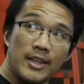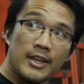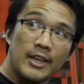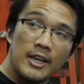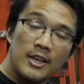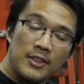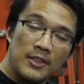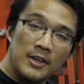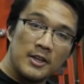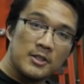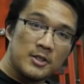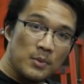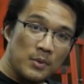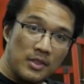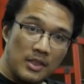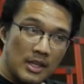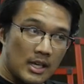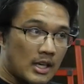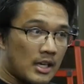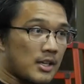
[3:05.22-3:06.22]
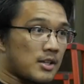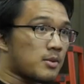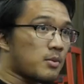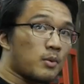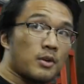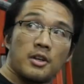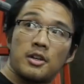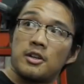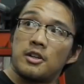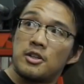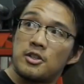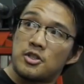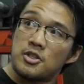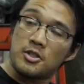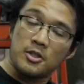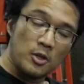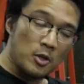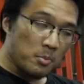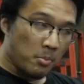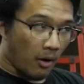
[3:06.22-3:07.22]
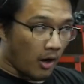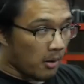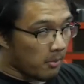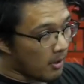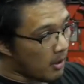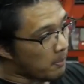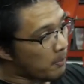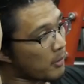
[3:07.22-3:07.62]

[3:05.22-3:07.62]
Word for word: Key things with these, we're gonna just do barbell